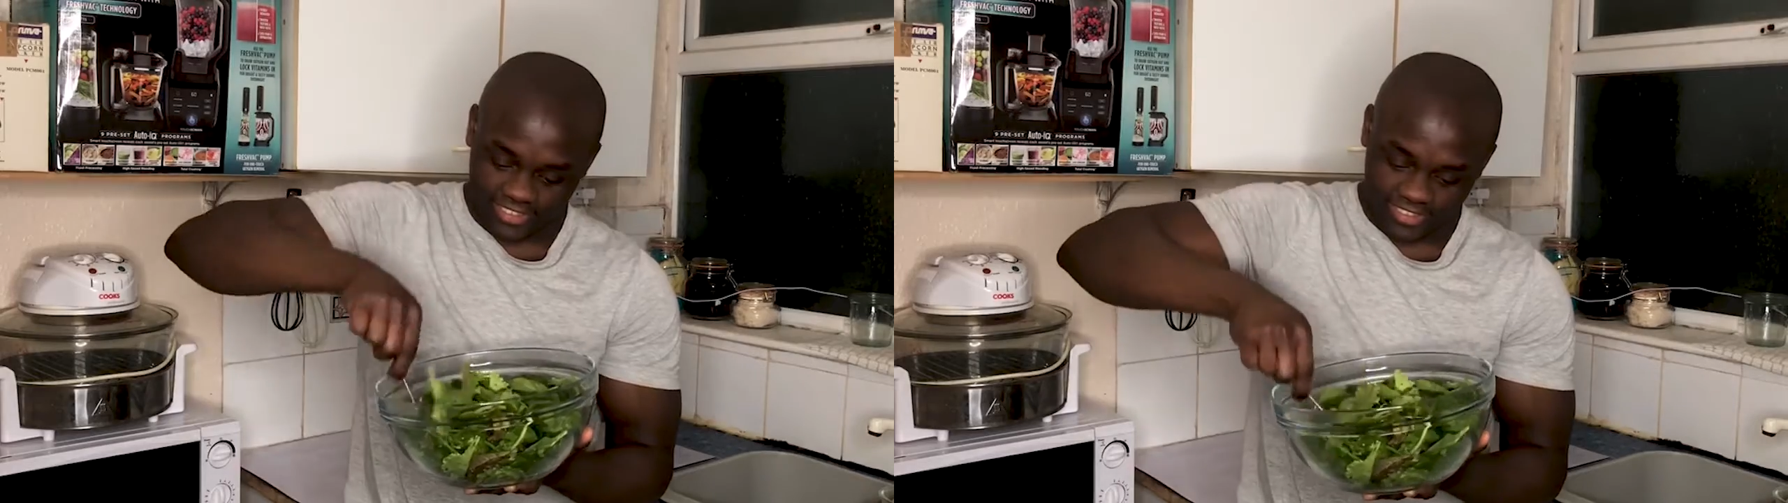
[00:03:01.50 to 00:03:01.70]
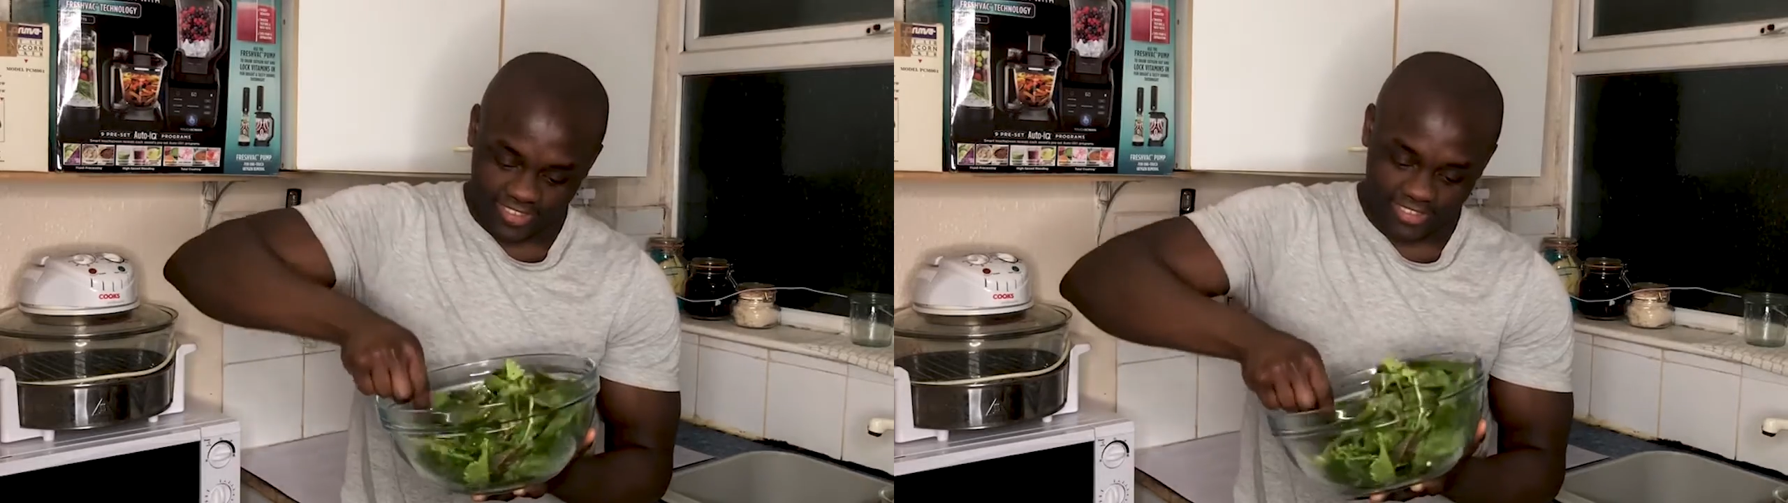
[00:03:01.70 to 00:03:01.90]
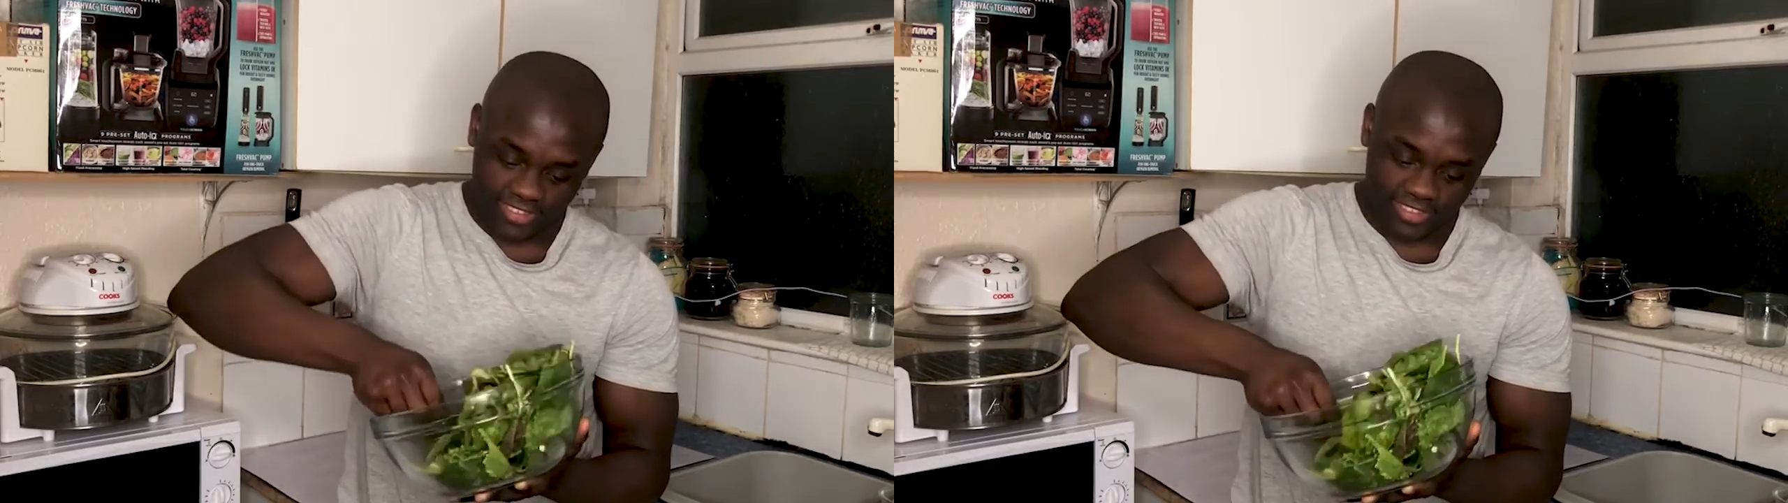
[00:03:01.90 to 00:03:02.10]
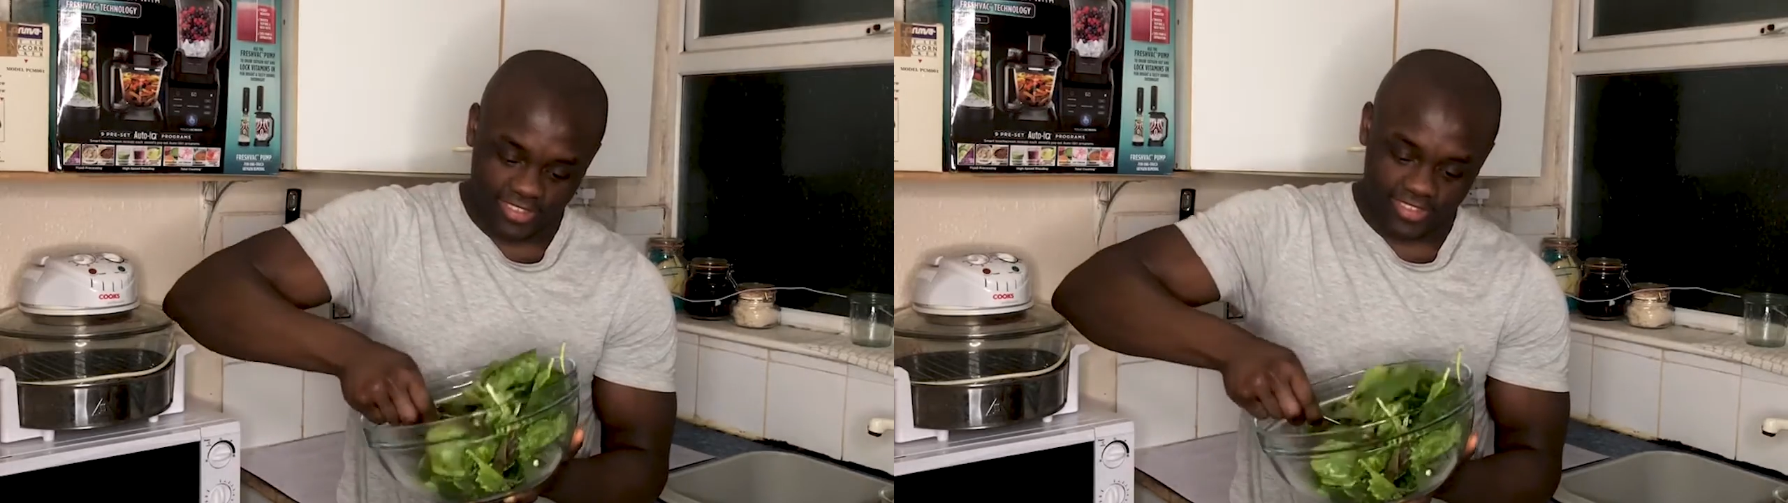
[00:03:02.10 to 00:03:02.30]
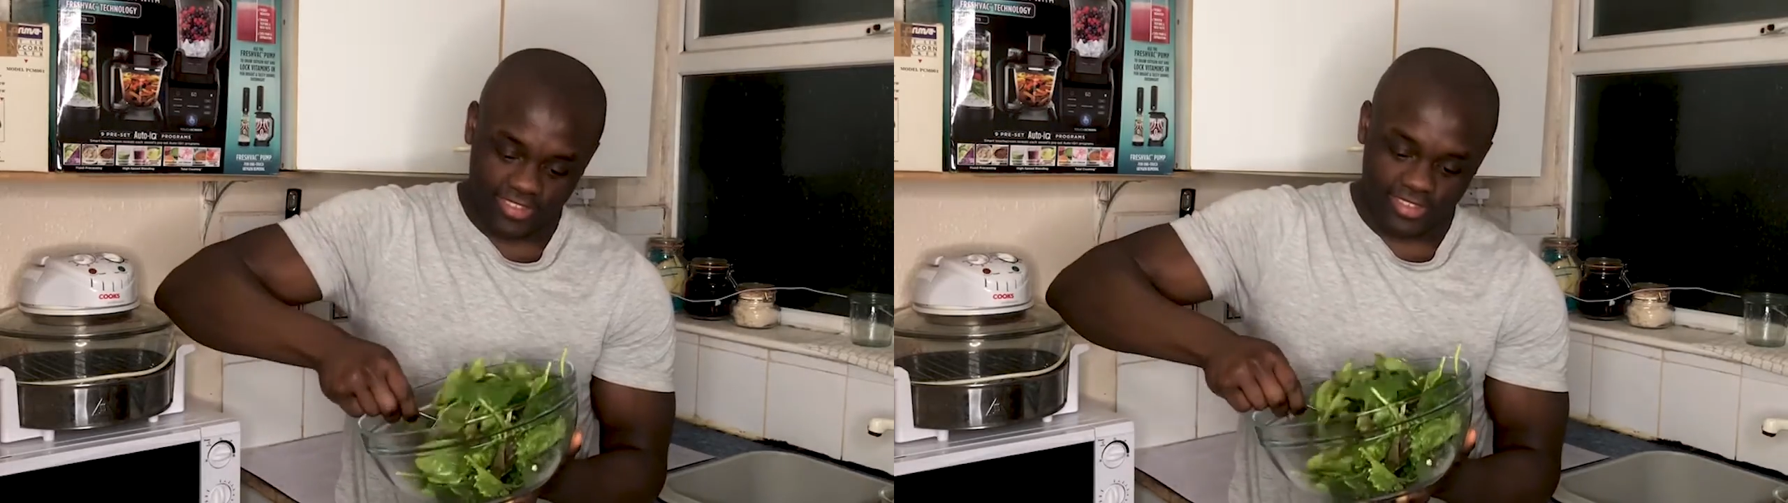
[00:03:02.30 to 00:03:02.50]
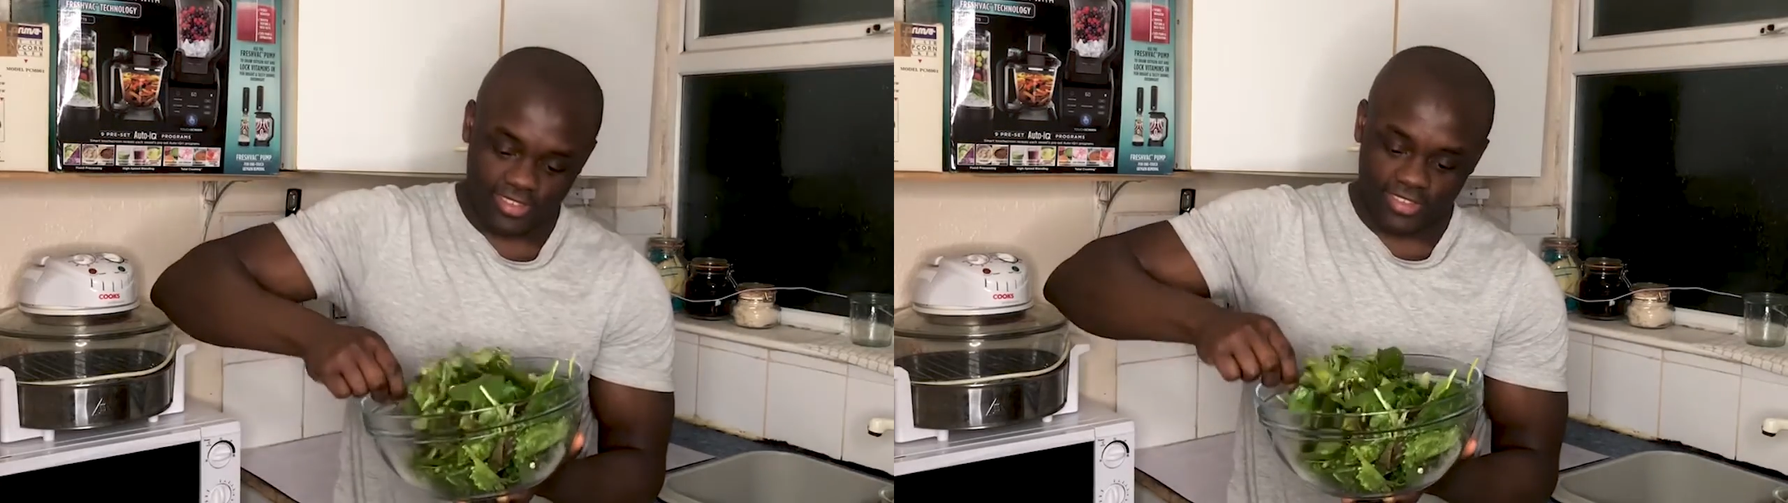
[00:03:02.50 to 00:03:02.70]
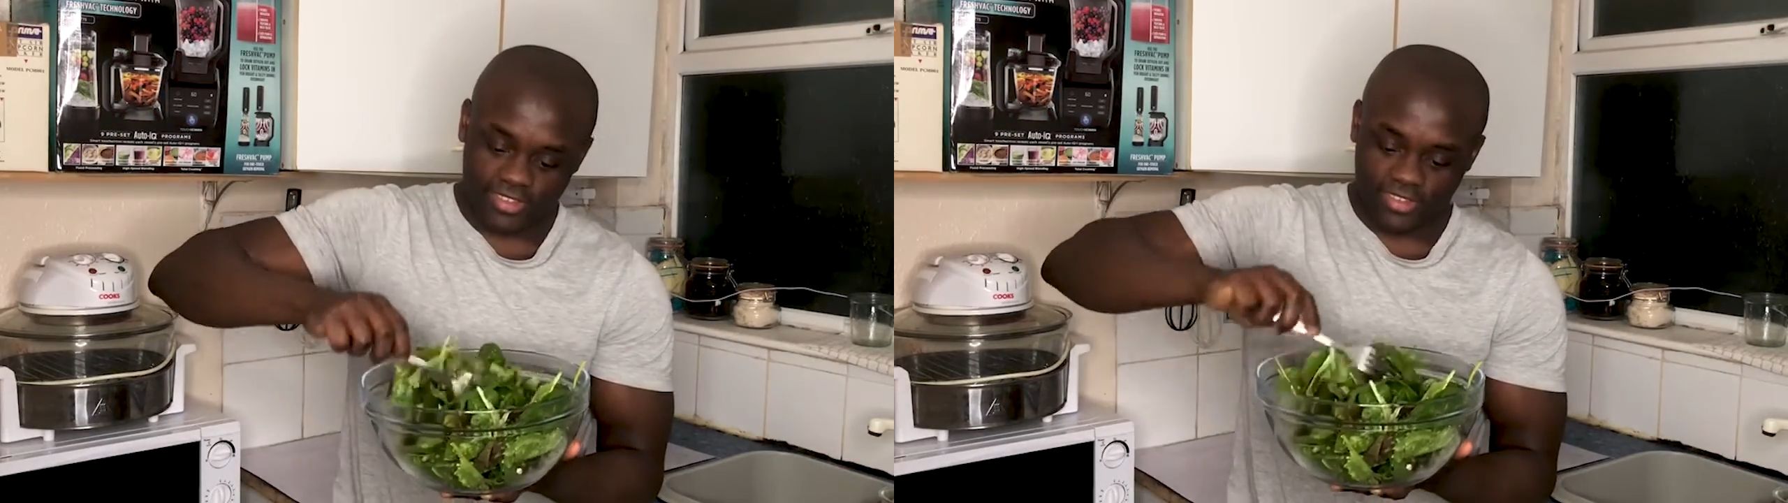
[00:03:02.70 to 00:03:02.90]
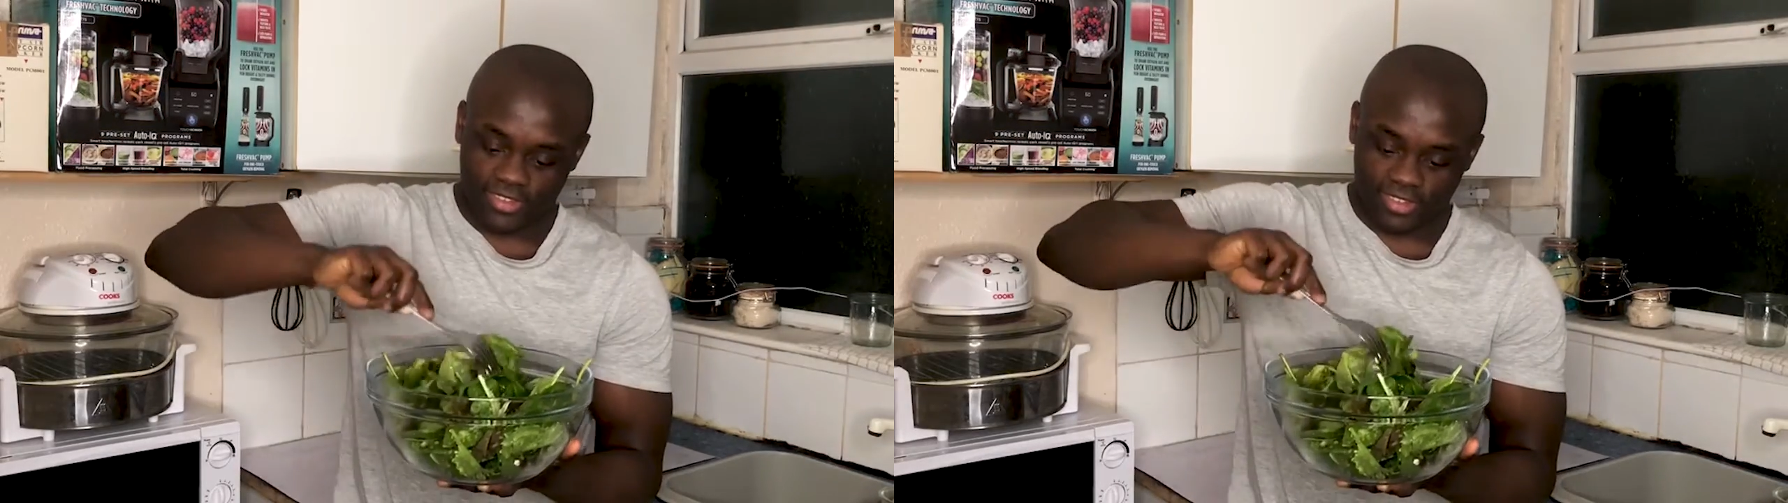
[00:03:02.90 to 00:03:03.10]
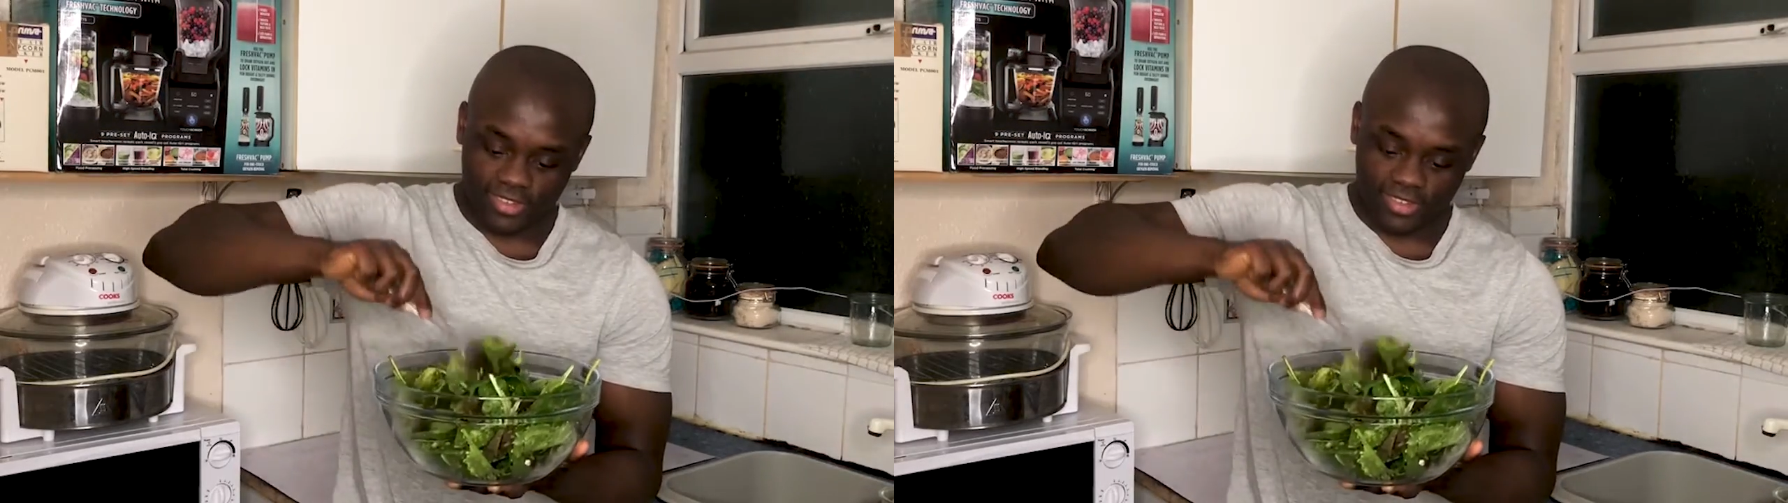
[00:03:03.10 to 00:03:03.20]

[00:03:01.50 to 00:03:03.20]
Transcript: how you make a proper salad.